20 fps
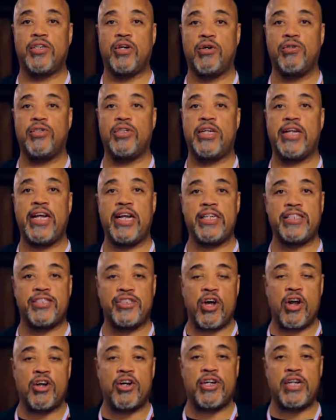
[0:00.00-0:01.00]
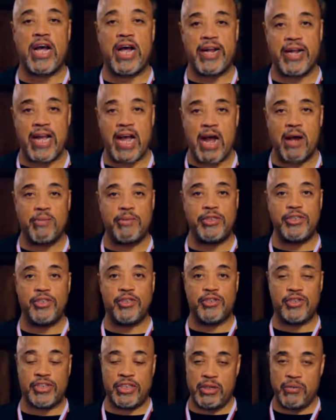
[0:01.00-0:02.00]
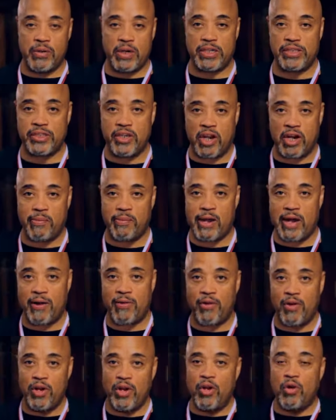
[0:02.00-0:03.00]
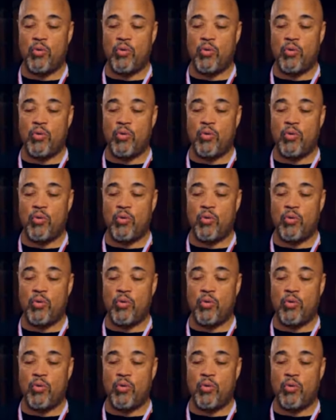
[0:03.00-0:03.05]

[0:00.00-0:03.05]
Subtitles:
Go to Kickstarter.com and you'll see what it's all about.